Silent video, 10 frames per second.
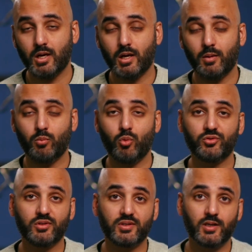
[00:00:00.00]

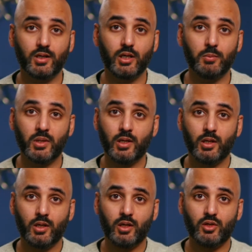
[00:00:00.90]
Most of the time,
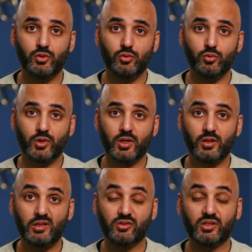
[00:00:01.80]
you can
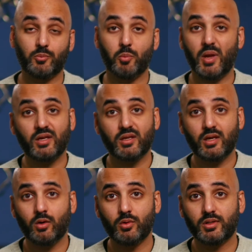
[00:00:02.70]
either set up a bank
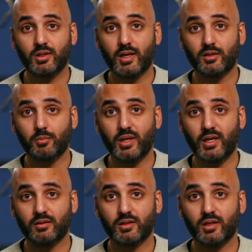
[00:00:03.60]
account at the
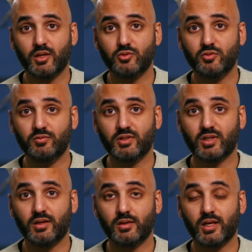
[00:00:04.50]
bank that you
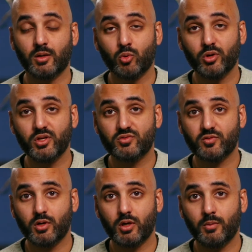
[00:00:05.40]
decide to get a mortgage
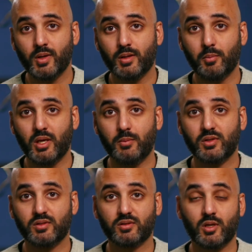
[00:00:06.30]
from and the
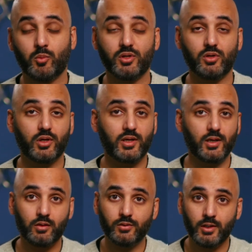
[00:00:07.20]
payments just come out of your
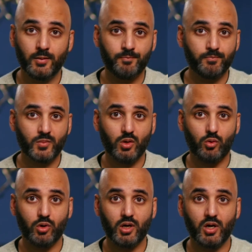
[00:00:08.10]
account.
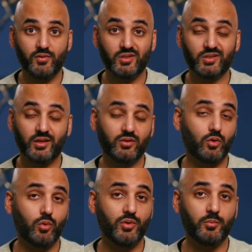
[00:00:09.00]
Or if you decide to
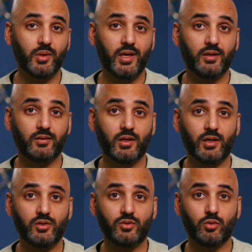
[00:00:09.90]
go with a bank
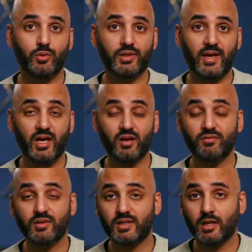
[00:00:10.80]
that you don't
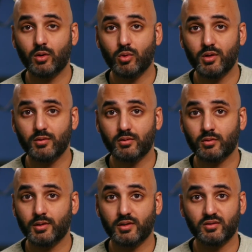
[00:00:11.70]
have an account with, it's
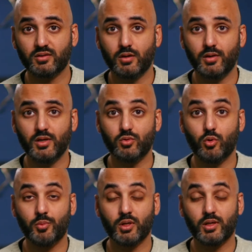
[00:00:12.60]
not necessary that you
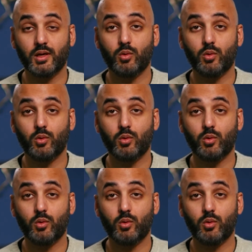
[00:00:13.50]
open an account